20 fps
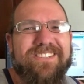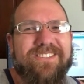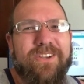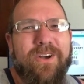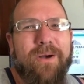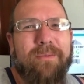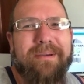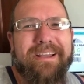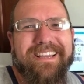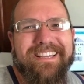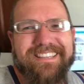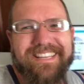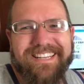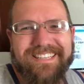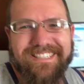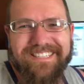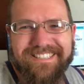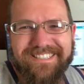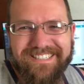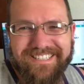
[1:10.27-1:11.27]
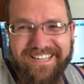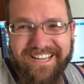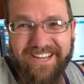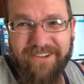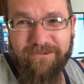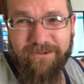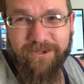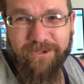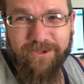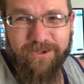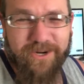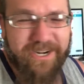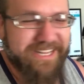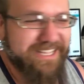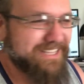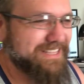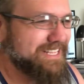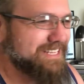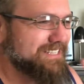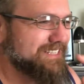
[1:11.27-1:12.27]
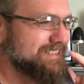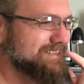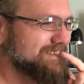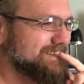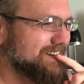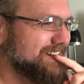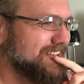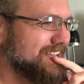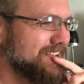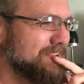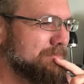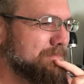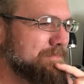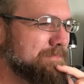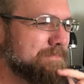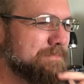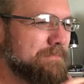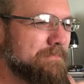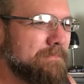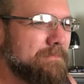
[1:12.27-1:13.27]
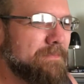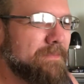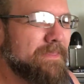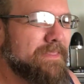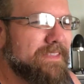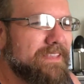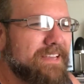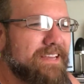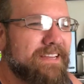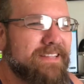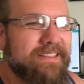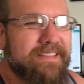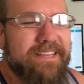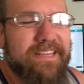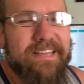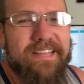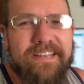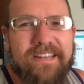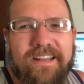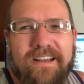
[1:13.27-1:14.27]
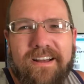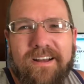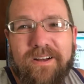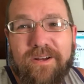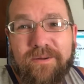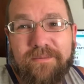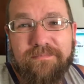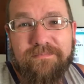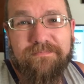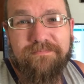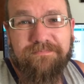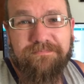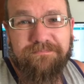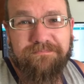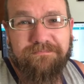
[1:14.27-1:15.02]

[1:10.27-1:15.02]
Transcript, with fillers: so I might get that done tonight. We're gonna try to get that done tonight, and then um,